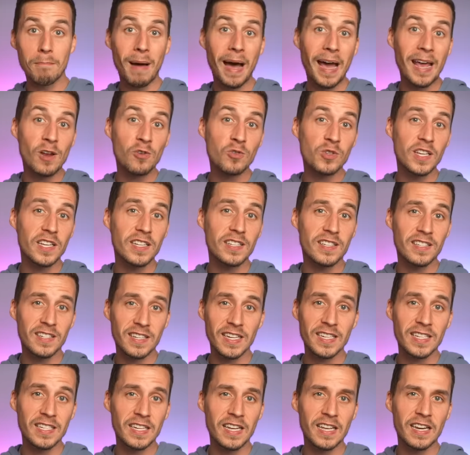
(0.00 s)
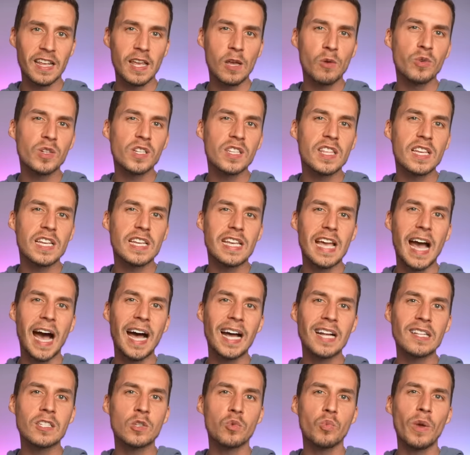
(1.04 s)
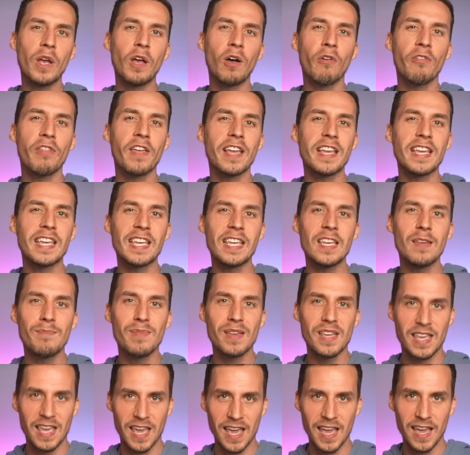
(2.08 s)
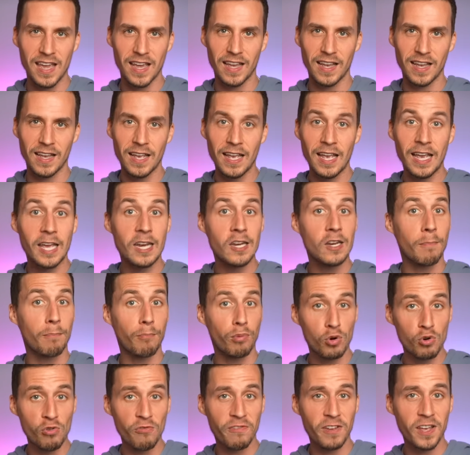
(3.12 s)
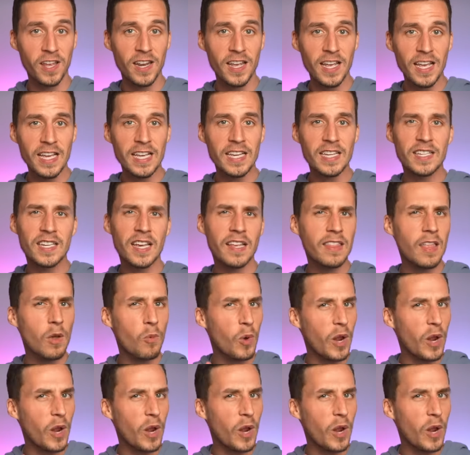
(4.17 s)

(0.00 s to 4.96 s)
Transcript: Minos insisted it was the gods' will that he be king. And to prove it, he said that